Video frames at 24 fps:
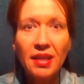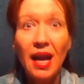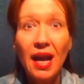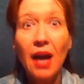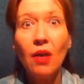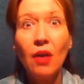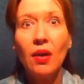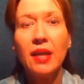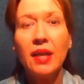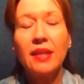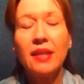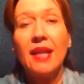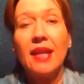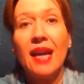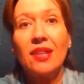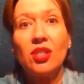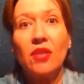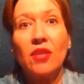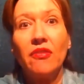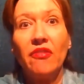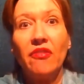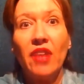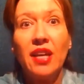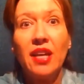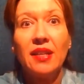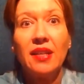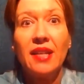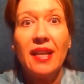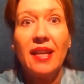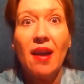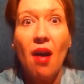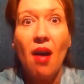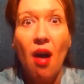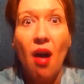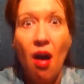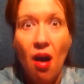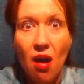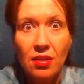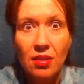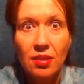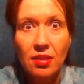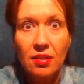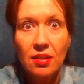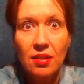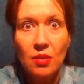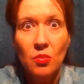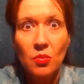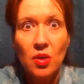Now I can actually finally
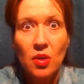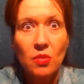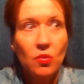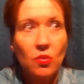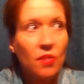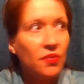ask someone